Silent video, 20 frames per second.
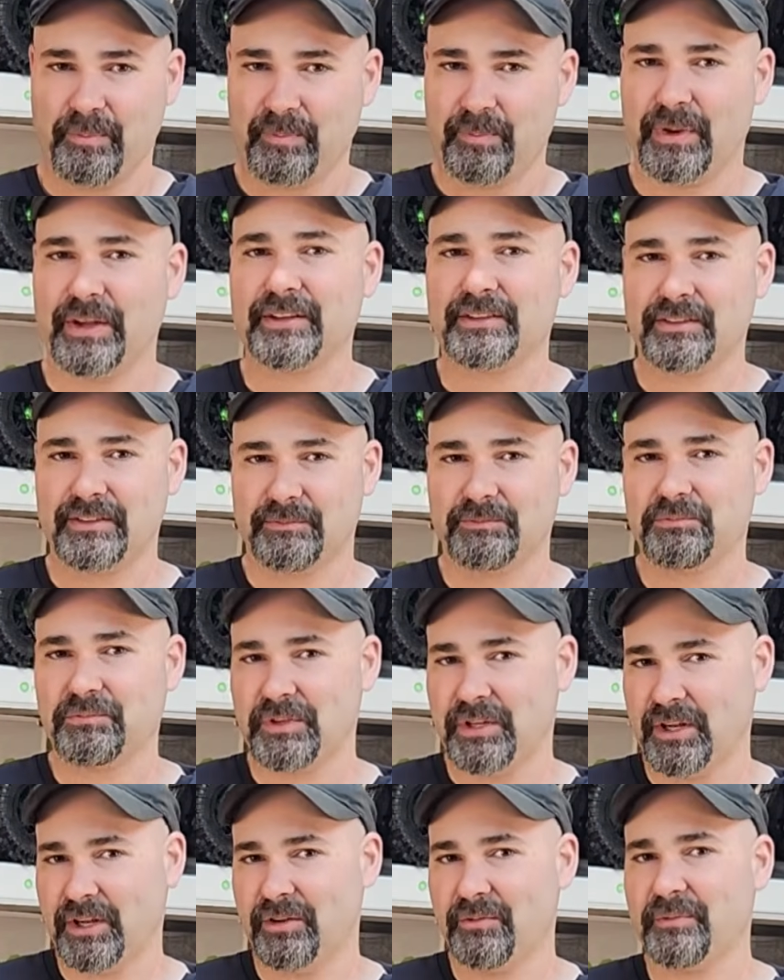But,
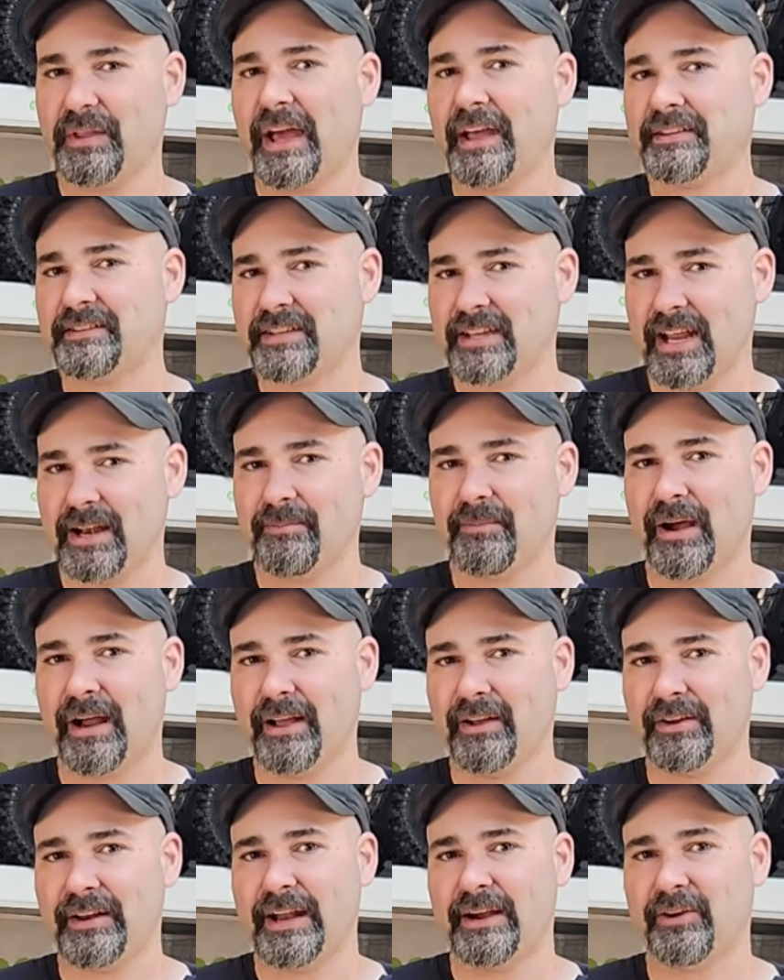that 10
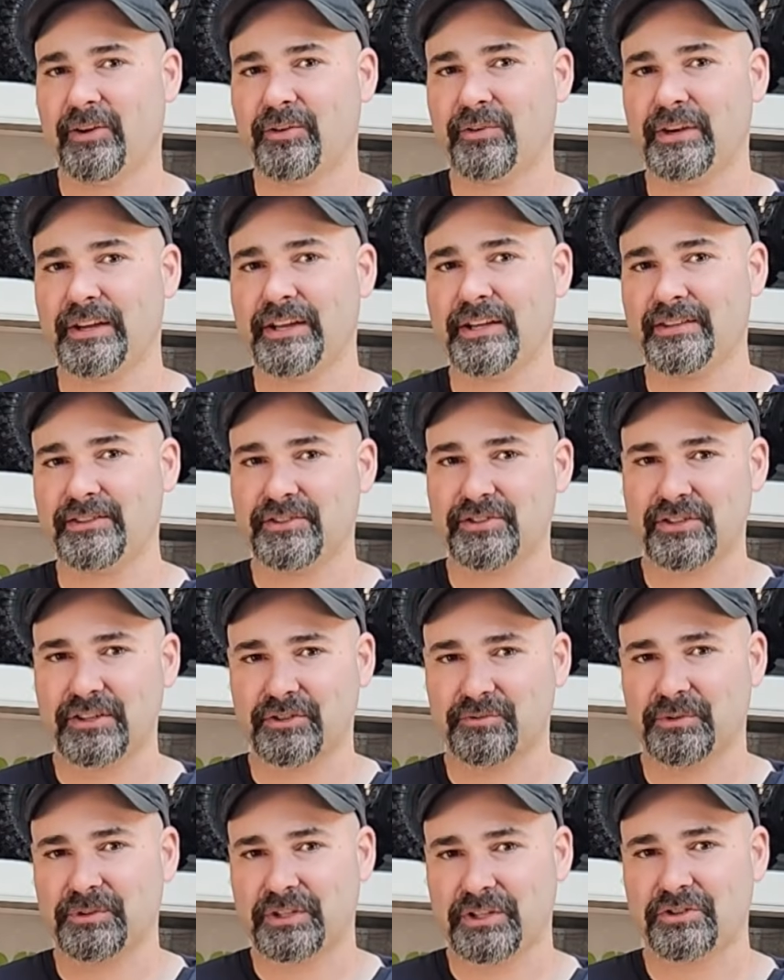mile an hour range
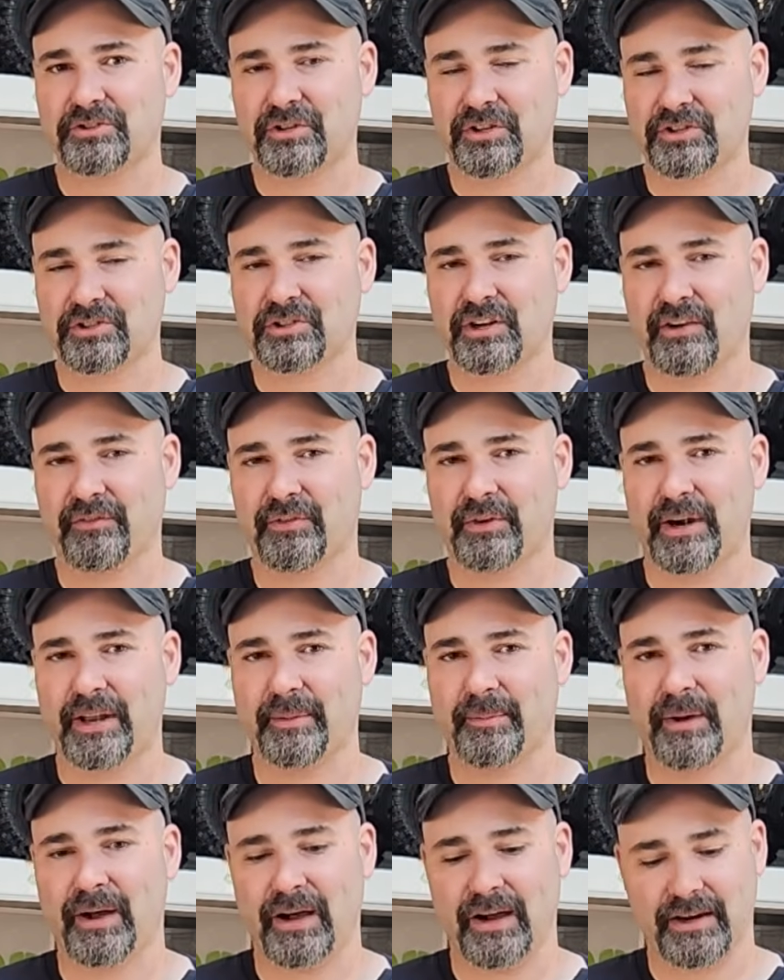is what they should have shot for out of
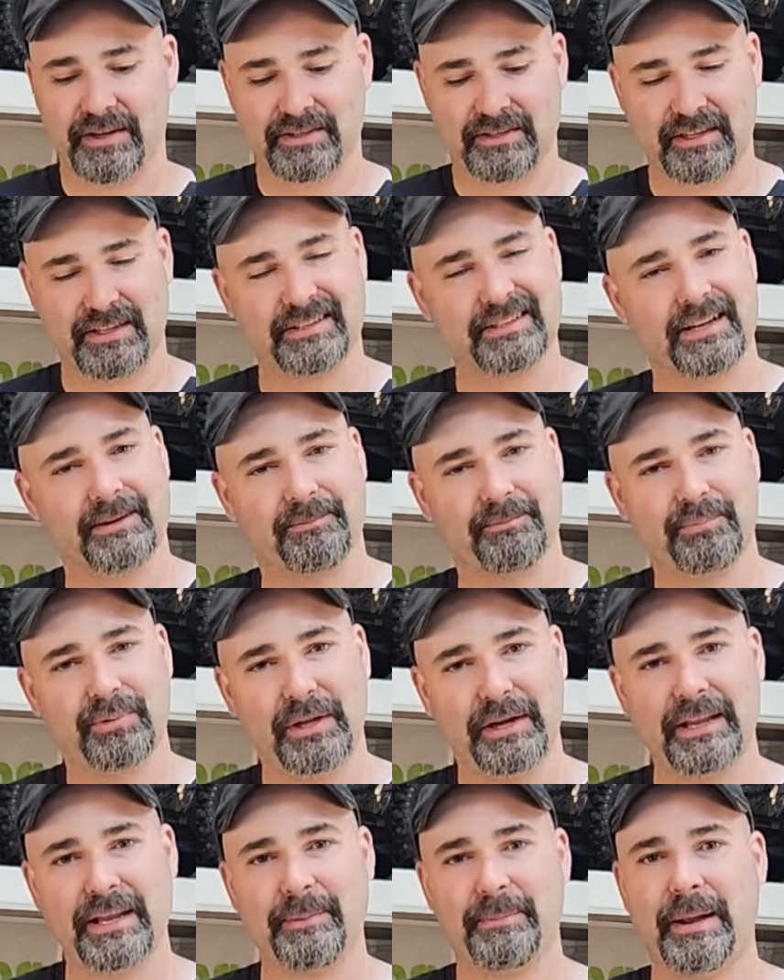the box. It's got
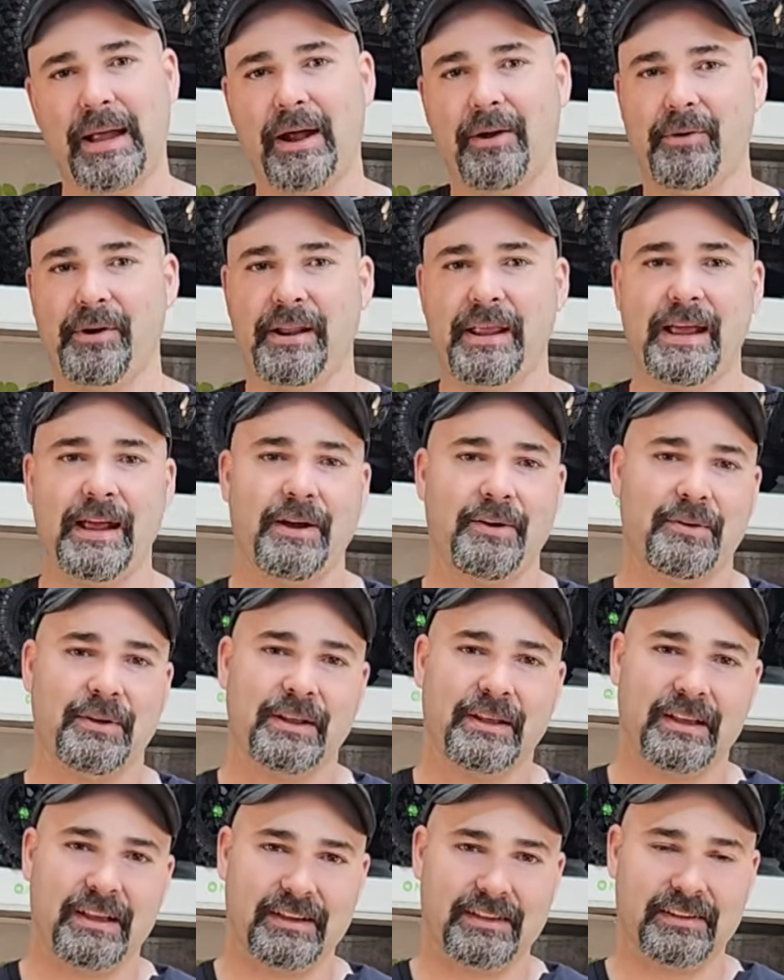plenty of power now.
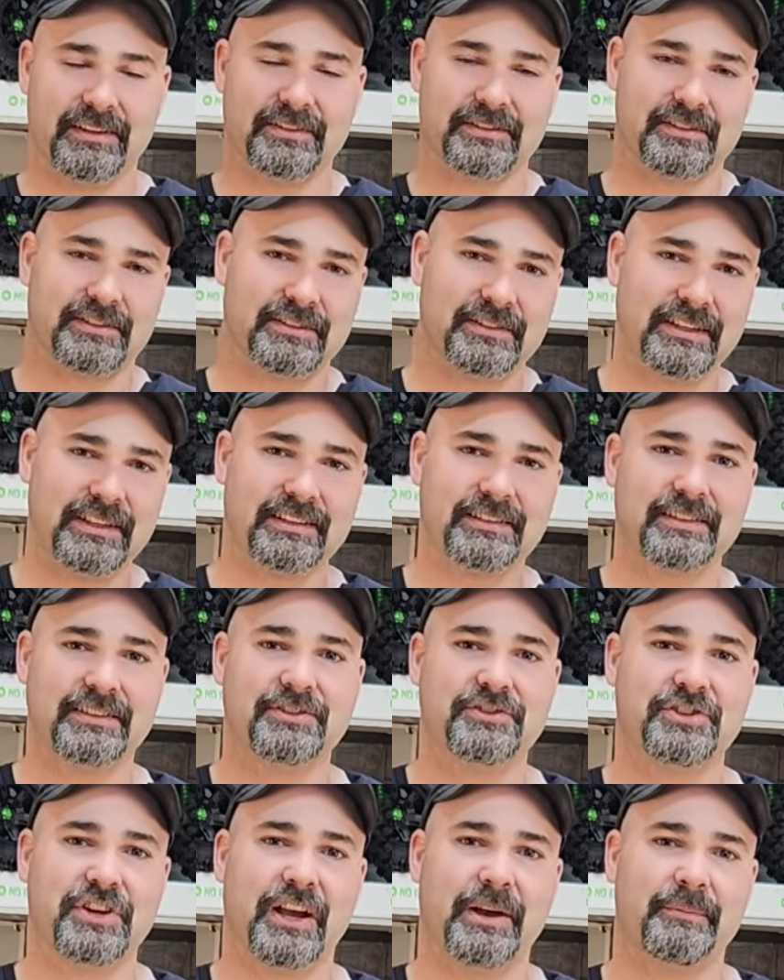It does
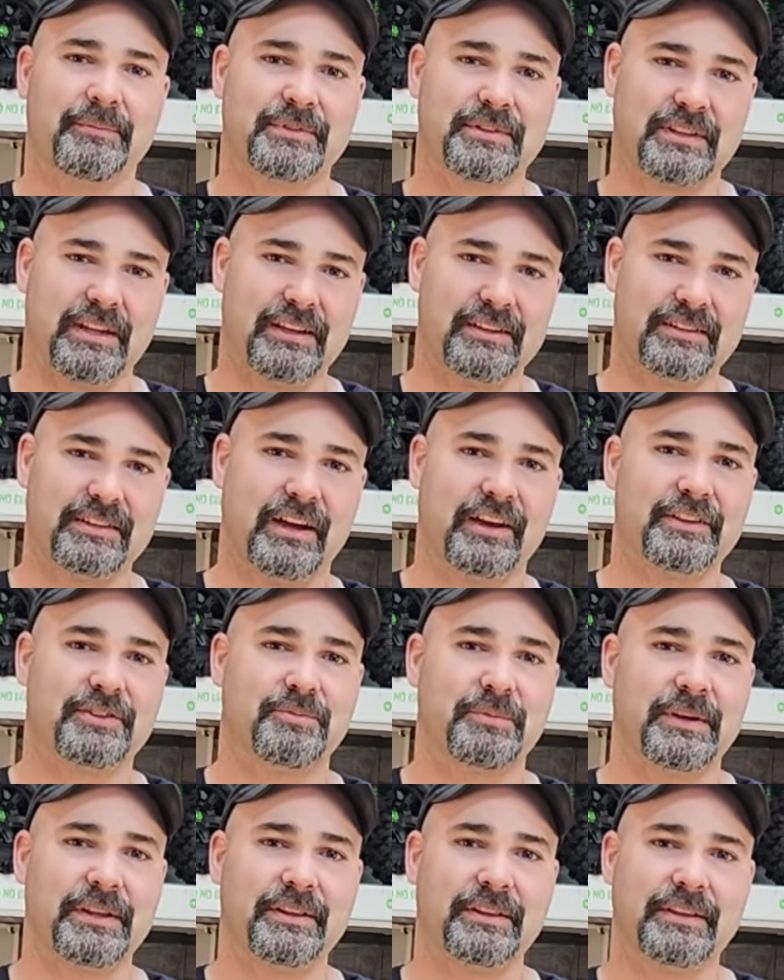decent jumps. It does
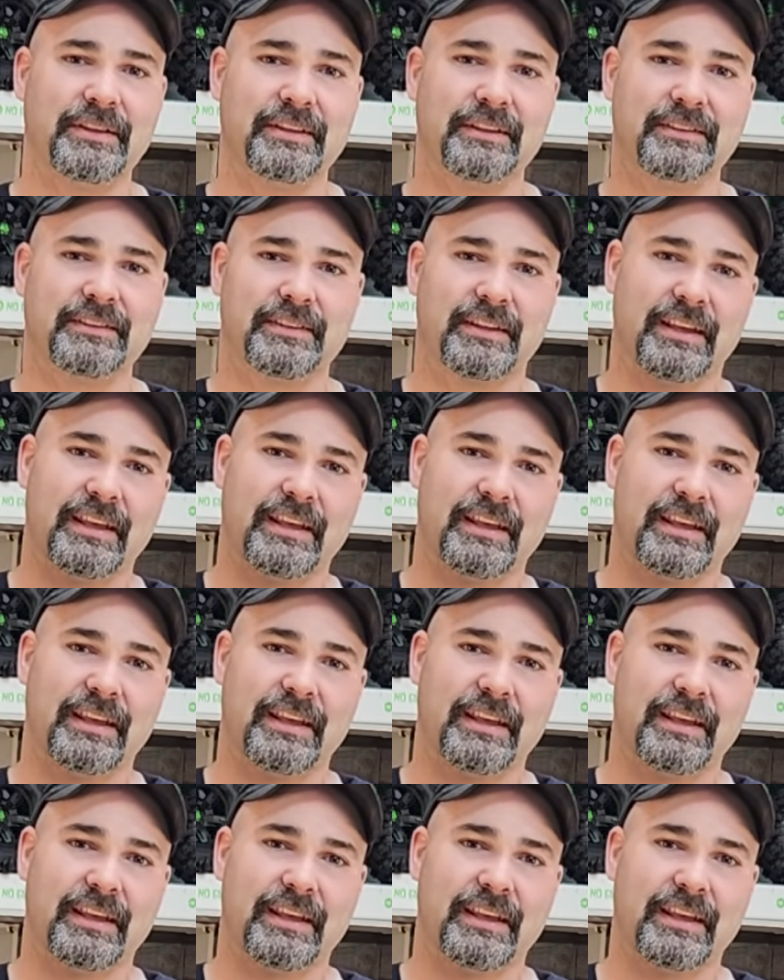wheelies.